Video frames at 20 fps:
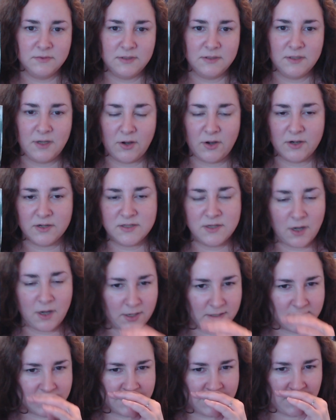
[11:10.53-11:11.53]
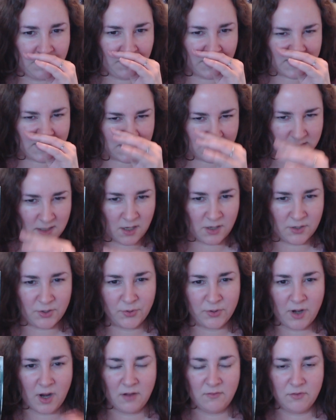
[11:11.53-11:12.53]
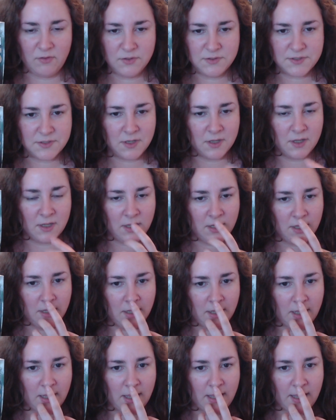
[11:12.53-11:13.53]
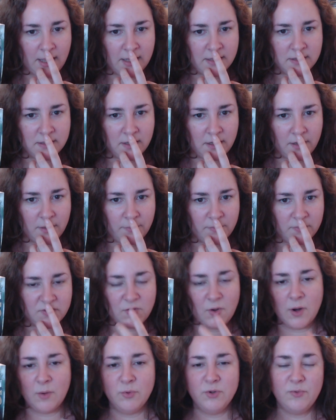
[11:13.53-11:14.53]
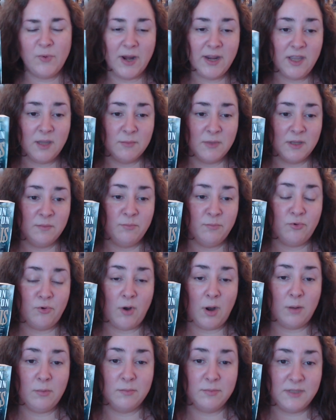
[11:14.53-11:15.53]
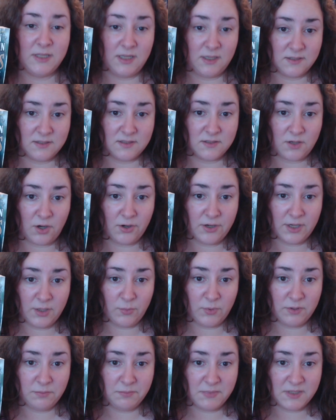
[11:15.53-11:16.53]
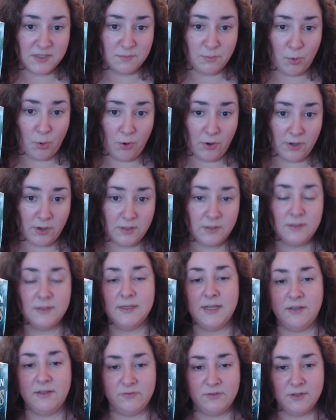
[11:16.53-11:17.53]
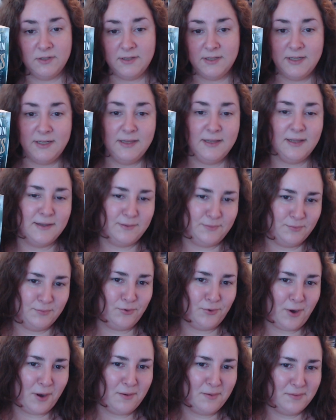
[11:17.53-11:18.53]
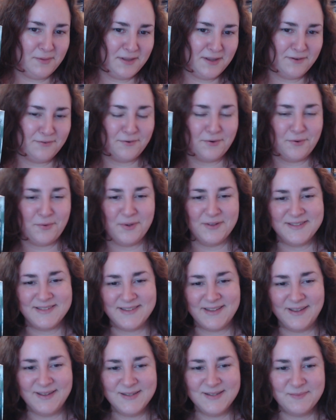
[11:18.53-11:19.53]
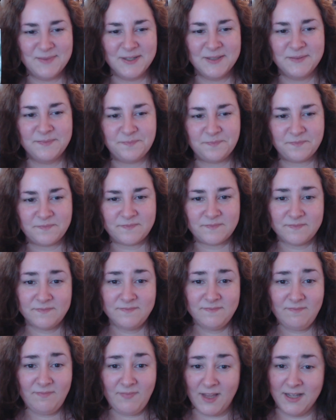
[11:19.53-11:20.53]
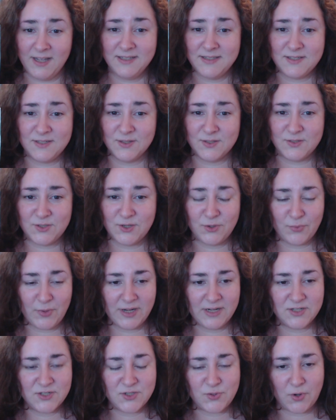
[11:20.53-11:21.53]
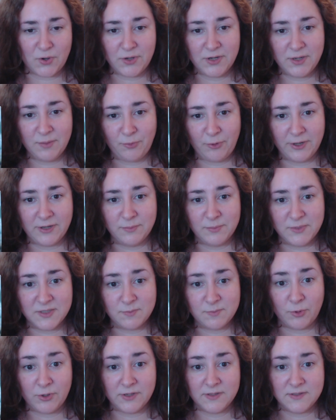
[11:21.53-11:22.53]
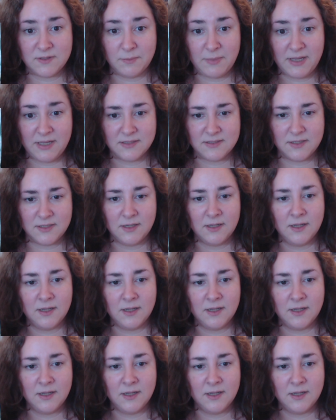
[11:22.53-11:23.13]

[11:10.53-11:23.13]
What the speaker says: are not as deep as his other novels. And so I would recommend probably starting with Mistborn, definitely, like probably everyone says, but it's a great starting point. Mistborn is amazing.